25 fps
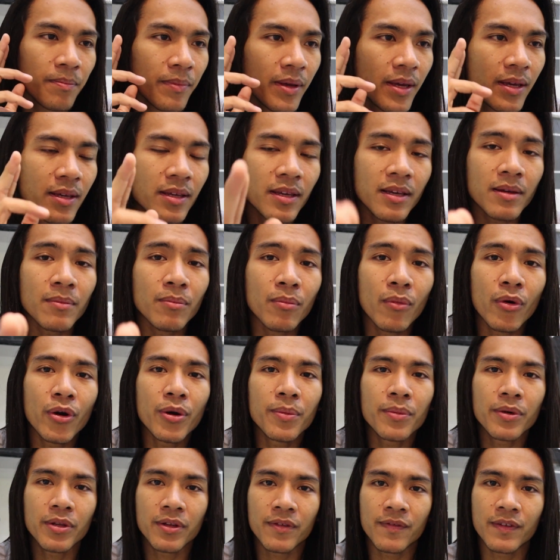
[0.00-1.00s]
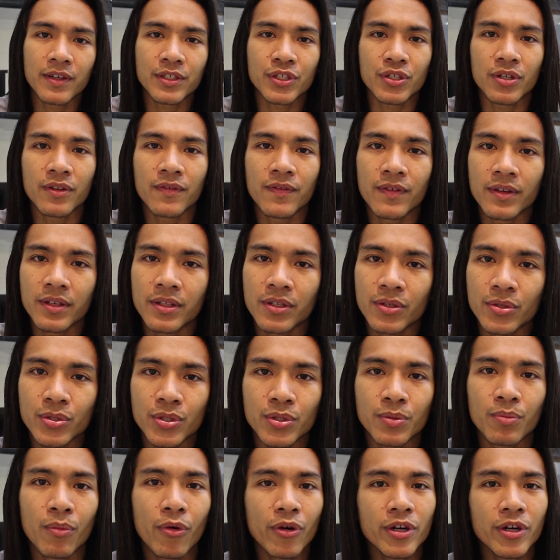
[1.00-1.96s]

making more motivational videos,